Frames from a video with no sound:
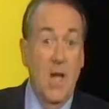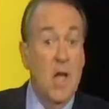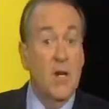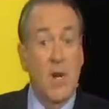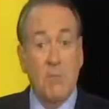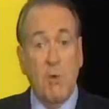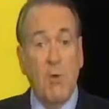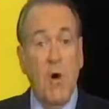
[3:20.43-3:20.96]

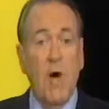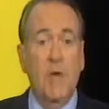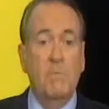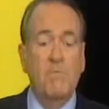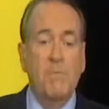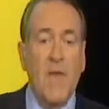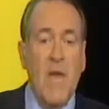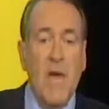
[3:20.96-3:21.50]
Number one,
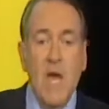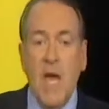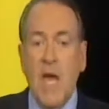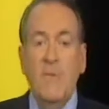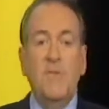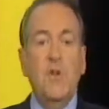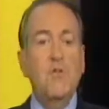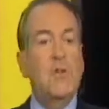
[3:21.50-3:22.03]

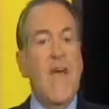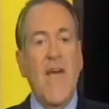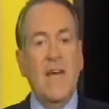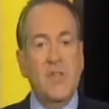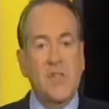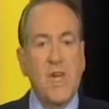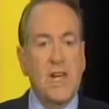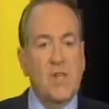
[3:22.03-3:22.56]
if you can't
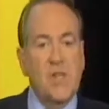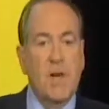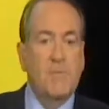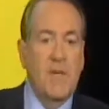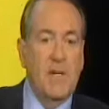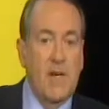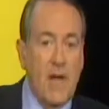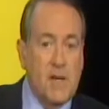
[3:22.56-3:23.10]
say
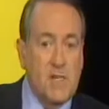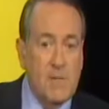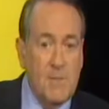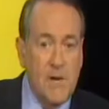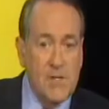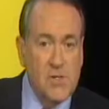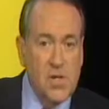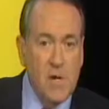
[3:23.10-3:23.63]
something nice
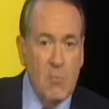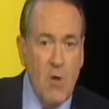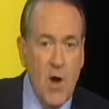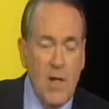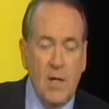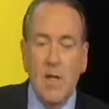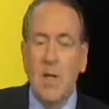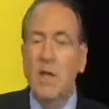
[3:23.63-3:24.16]
about
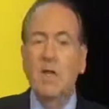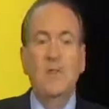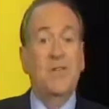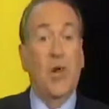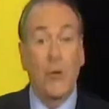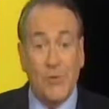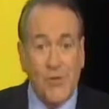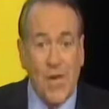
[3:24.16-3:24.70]
someone,
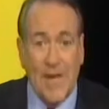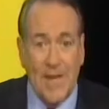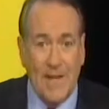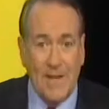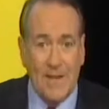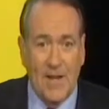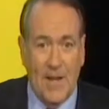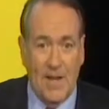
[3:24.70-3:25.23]
don't say
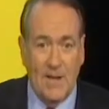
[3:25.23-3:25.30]
anything.